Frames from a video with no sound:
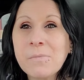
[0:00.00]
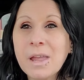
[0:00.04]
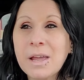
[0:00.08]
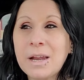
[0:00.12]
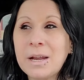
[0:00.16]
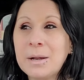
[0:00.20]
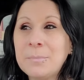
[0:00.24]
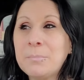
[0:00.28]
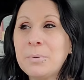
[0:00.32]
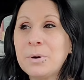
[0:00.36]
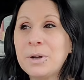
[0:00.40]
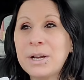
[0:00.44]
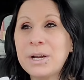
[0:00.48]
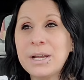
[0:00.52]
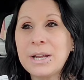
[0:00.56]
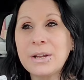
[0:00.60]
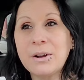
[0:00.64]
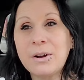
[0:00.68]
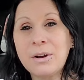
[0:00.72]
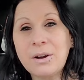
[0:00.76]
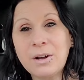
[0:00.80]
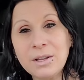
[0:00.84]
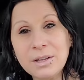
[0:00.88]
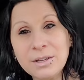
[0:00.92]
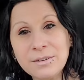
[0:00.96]
And I'm putting
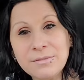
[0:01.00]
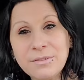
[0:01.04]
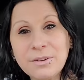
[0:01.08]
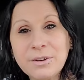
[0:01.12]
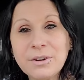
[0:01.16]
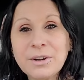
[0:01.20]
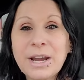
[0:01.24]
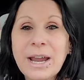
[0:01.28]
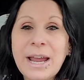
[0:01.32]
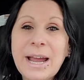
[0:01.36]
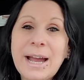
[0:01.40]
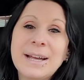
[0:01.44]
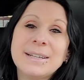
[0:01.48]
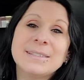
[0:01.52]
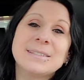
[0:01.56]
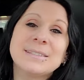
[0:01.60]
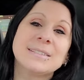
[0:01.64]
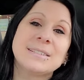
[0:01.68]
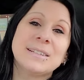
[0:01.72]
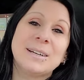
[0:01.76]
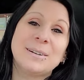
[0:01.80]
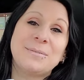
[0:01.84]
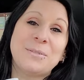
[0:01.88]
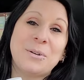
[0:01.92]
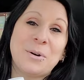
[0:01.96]
all of their cat
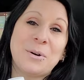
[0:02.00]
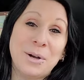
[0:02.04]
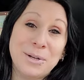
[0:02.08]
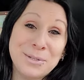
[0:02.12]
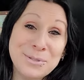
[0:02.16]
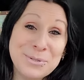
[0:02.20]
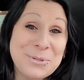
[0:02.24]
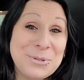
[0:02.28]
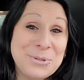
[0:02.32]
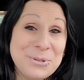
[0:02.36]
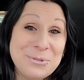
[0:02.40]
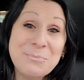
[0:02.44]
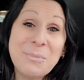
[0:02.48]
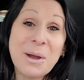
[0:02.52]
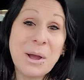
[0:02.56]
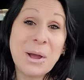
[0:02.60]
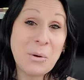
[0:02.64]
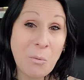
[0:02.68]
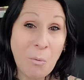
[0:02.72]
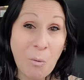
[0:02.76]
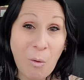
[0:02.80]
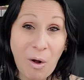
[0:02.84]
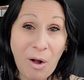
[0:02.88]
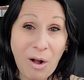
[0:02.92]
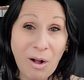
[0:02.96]
stuff onto my
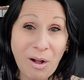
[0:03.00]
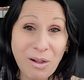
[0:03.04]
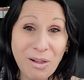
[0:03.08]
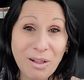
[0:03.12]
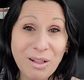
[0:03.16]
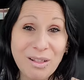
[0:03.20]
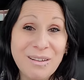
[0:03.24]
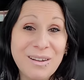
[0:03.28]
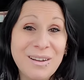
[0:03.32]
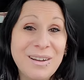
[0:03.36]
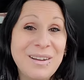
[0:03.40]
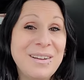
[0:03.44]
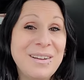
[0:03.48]
wall.